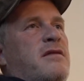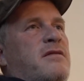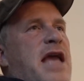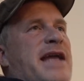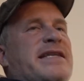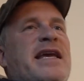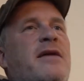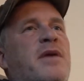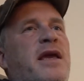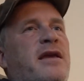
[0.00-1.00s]
The idea
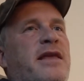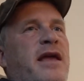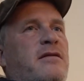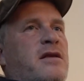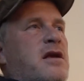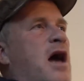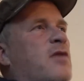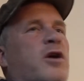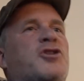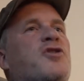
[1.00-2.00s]
being that God
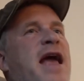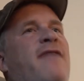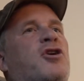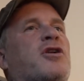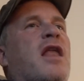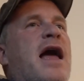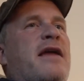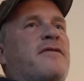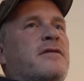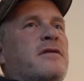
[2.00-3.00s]
wants you to have a good
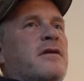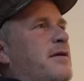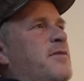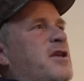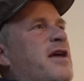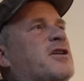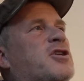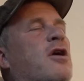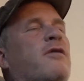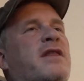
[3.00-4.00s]
life. I mean, you have to
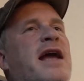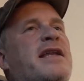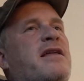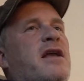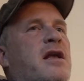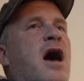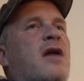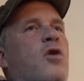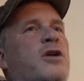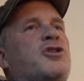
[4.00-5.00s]
start with the idea that
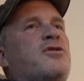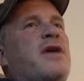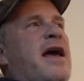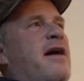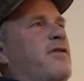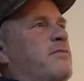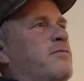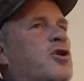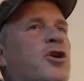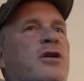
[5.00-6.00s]
God wants you to have a
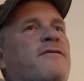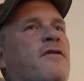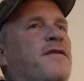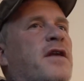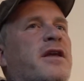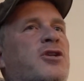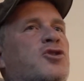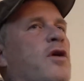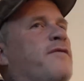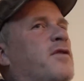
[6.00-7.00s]
good, fulfilling,
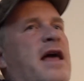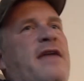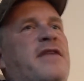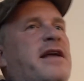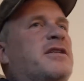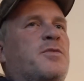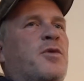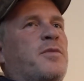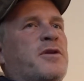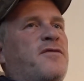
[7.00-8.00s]
joyful life. That's His
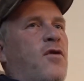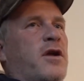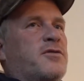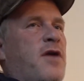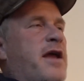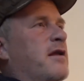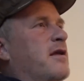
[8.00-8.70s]
purpose for us, right?